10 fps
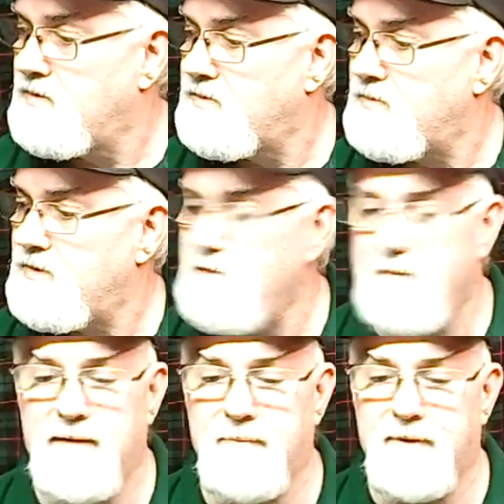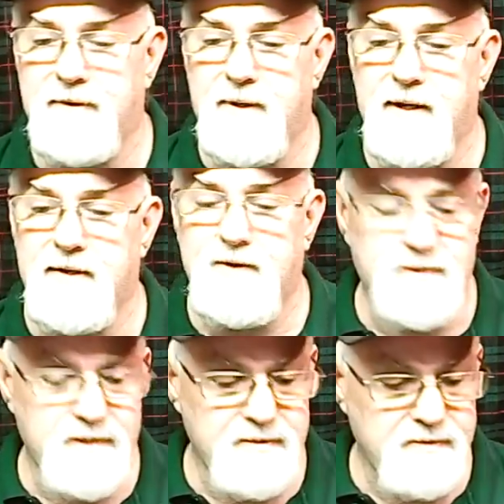So what you been up to,
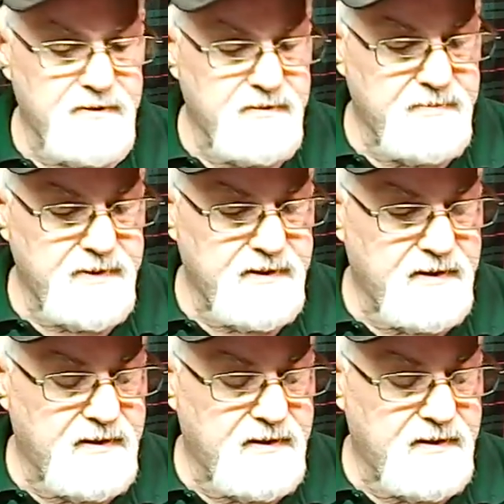Justin? You been